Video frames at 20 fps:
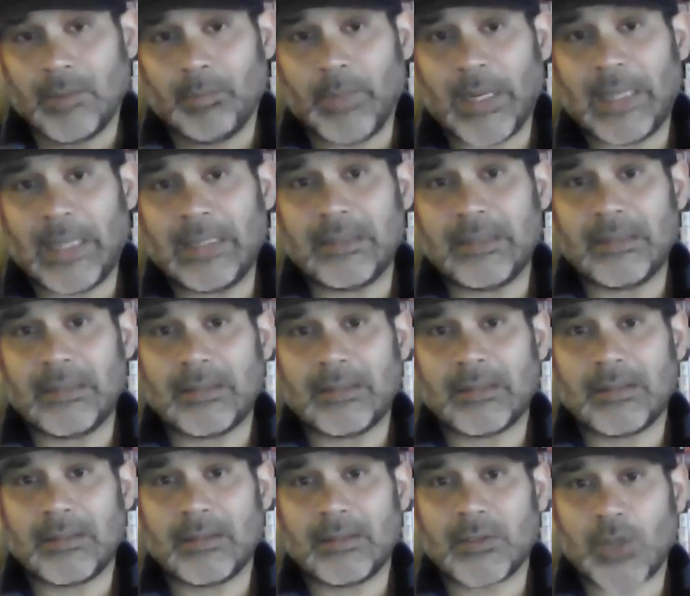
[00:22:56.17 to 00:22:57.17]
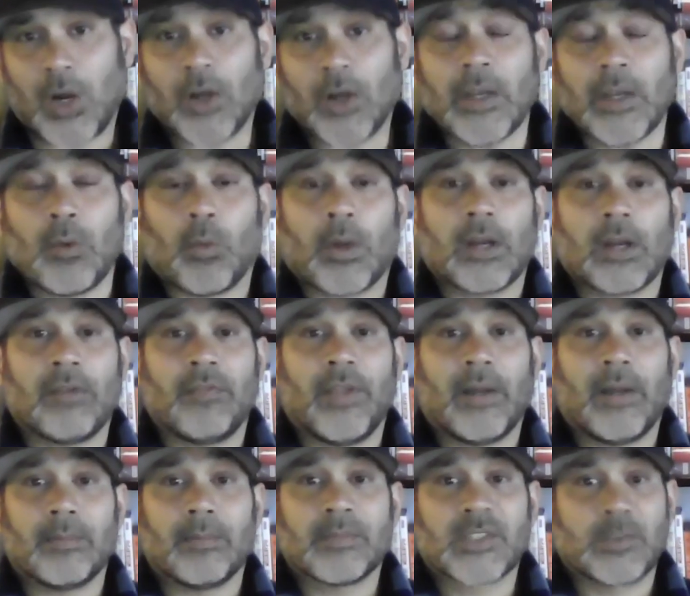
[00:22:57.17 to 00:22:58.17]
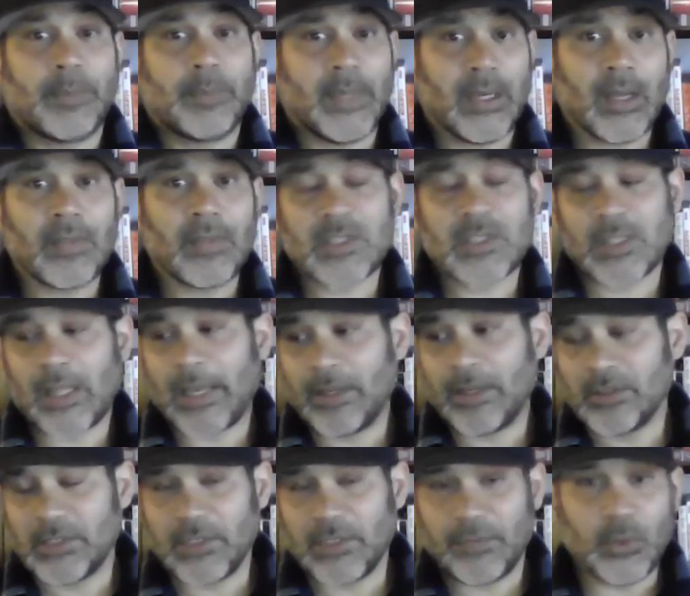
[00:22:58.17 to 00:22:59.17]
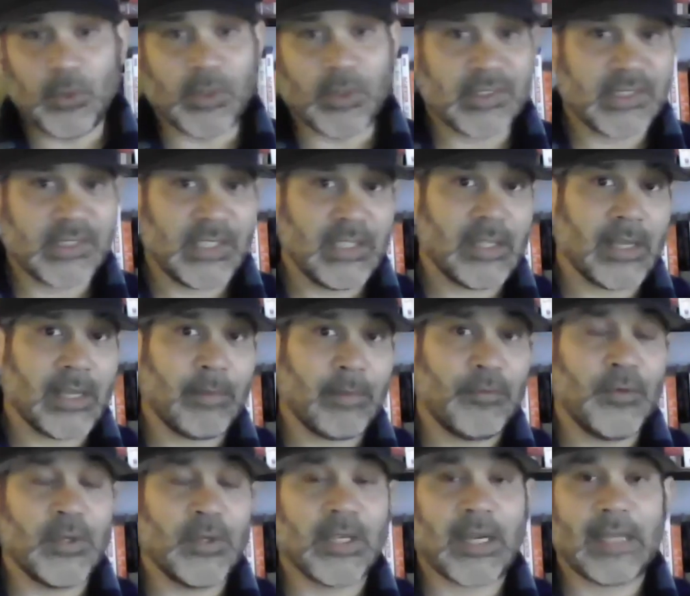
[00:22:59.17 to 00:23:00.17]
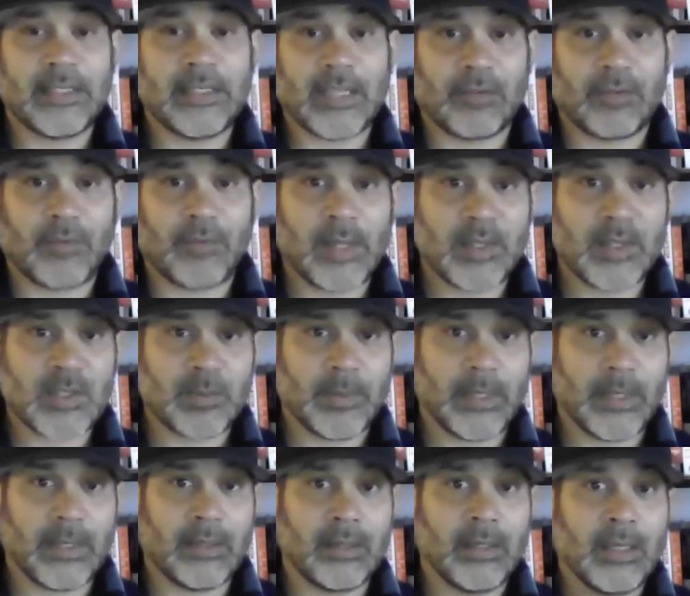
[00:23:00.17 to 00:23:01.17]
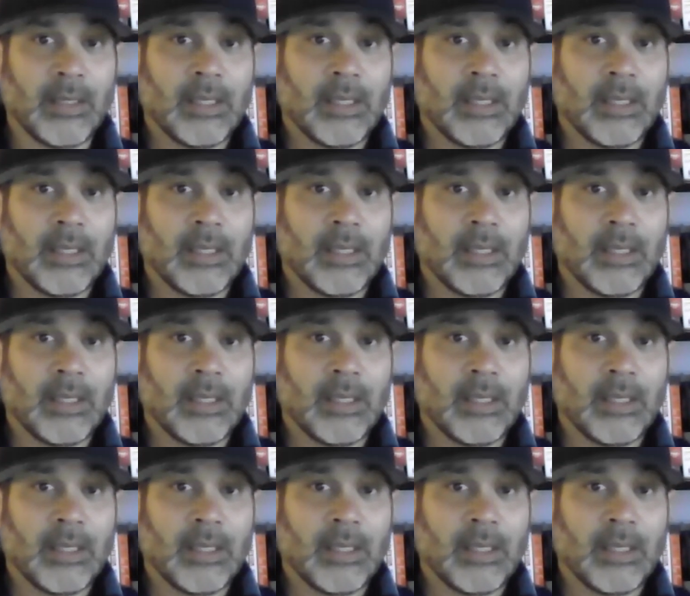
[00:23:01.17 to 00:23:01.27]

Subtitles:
But target one of them. Spit on the sliders if you can see them, if you can identify the spin,